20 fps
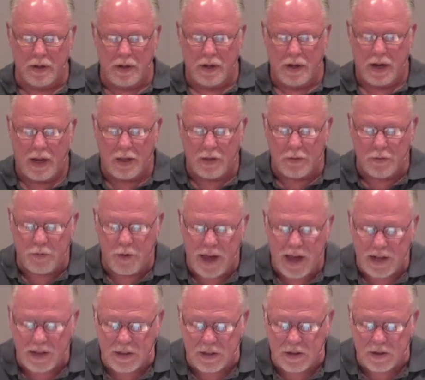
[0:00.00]
And the
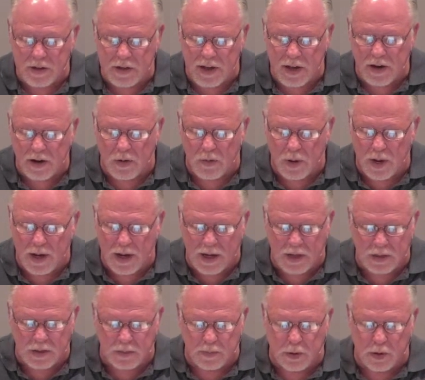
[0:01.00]
fact that the dead are
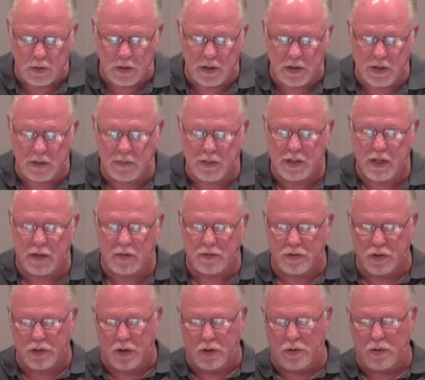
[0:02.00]
raised, Moses himself
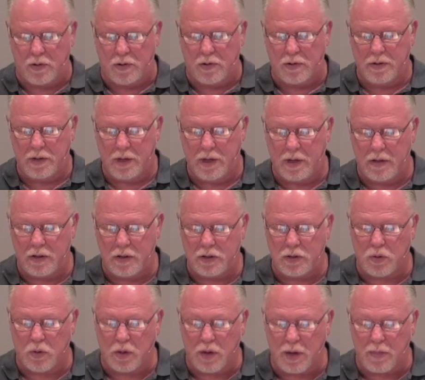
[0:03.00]
showed in the
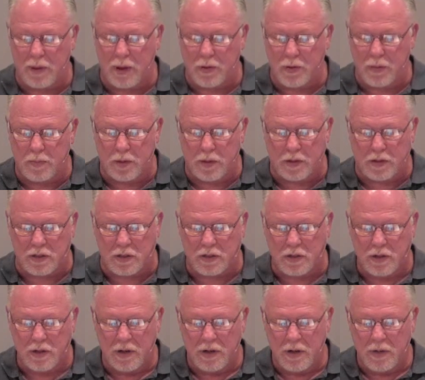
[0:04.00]
story about the
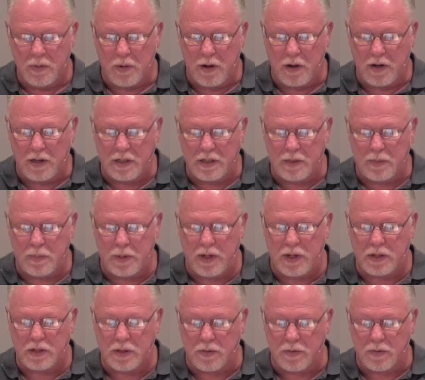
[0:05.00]
bush, where he
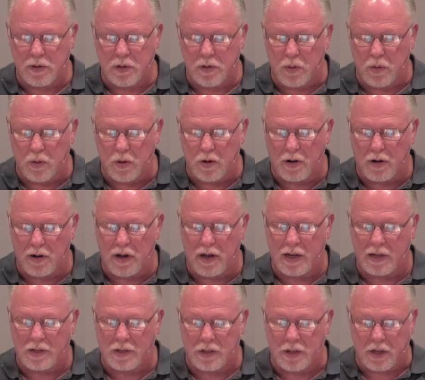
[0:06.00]
speaks of the Lord
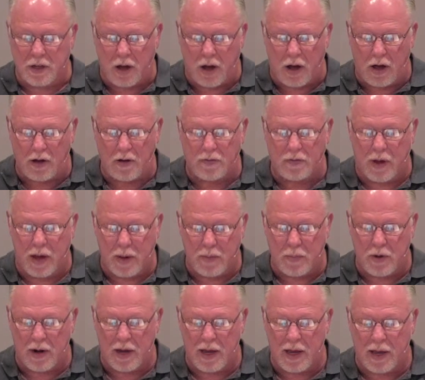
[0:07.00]
as the God of
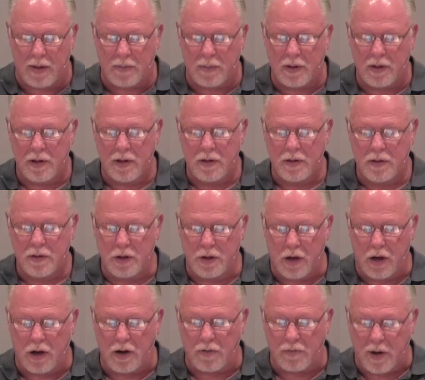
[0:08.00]
Abraham, the
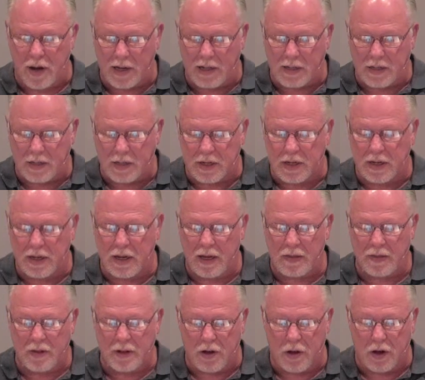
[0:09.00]
God of Isaac,
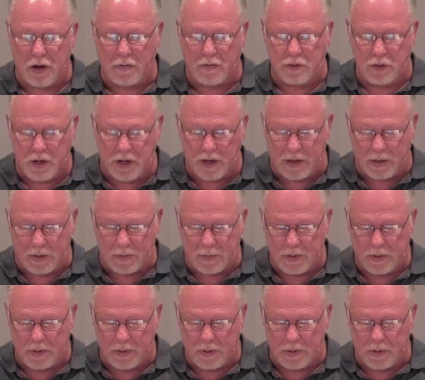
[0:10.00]
and the God of Jacob.